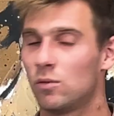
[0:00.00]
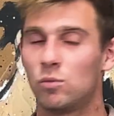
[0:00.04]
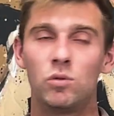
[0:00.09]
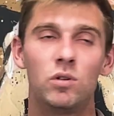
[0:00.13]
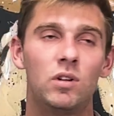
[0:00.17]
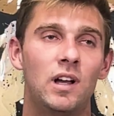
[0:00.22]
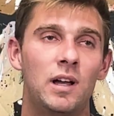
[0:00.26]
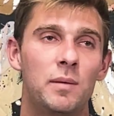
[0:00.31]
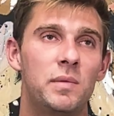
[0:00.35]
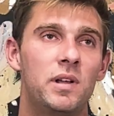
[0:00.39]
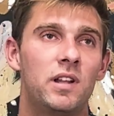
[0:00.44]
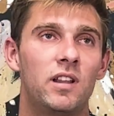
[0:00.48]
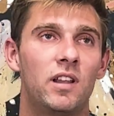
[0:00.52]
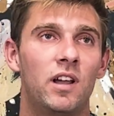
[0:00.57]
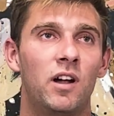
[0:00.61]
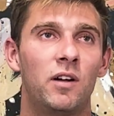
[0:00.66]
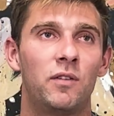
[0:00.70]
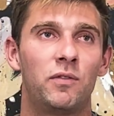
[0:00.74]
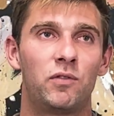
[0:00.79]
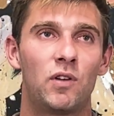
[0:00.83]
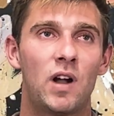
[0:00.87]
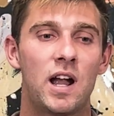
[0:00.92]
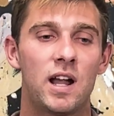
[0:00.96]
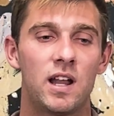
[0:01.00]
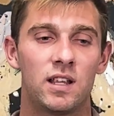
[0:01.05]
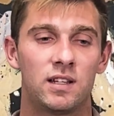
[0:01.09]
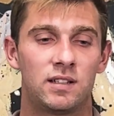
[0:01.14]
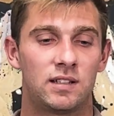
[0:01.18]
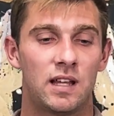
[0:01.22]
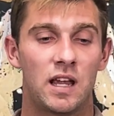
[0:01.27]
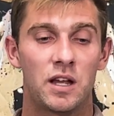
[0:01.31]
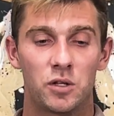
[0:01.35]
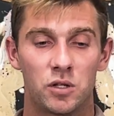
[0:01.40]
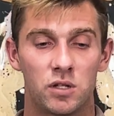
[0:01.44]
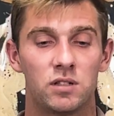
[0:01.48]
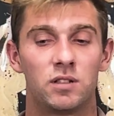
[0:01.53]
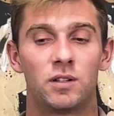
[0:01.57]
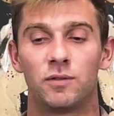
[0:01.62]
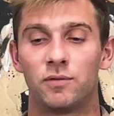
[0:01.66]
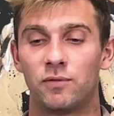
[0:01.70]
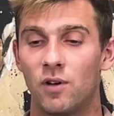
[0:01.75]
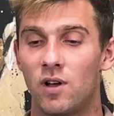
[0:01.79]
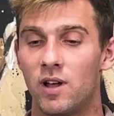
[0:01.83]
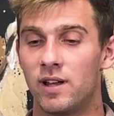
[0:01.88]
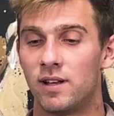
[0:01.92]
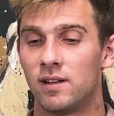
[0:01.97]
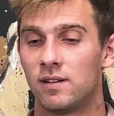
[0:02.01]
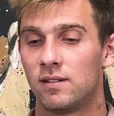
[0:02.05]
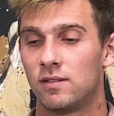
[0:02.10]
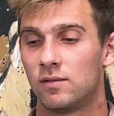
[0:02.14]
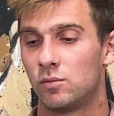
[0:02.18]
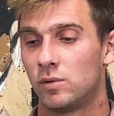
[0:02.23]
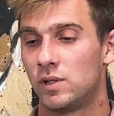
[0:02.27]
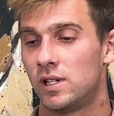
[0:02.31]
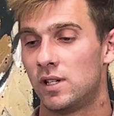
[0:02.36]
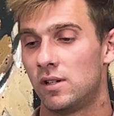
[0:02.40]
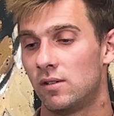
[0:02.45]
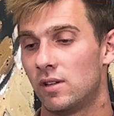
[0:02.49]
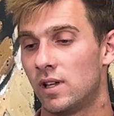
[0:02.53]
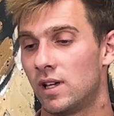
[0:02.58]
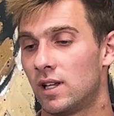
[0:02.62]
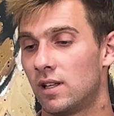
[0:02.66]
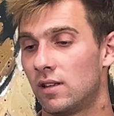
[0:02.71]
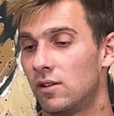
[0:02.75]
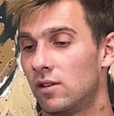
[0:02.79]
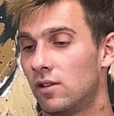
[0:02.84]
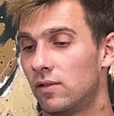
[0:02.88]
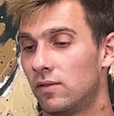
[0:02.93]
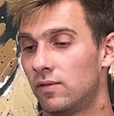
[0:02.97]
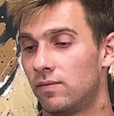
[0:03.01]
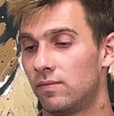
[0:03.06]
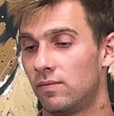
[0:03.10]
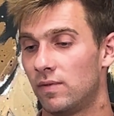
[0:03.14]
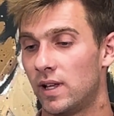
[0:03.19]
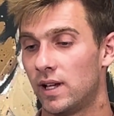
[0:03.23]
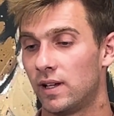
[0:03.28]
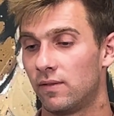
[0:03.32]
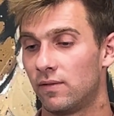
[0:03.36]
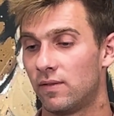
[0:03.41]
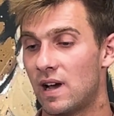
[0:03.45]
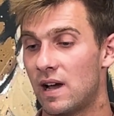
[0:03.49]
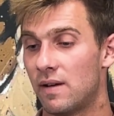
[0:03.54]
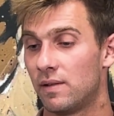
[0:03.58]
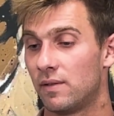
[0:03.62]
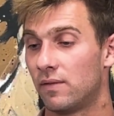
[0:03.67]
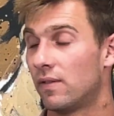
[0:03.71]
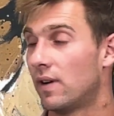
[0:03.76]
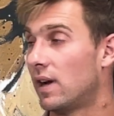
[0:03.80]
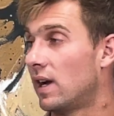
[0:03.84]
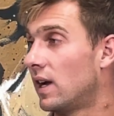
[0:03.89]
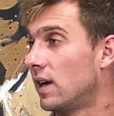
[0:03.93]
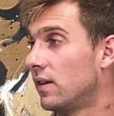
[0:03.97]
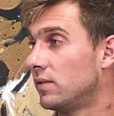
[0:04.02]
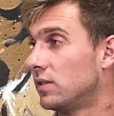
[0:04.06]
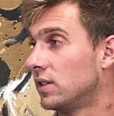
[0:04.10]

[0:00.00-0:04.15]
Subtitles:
Well, I mean, our Friday sessions are fun. We do like a little like 5v5,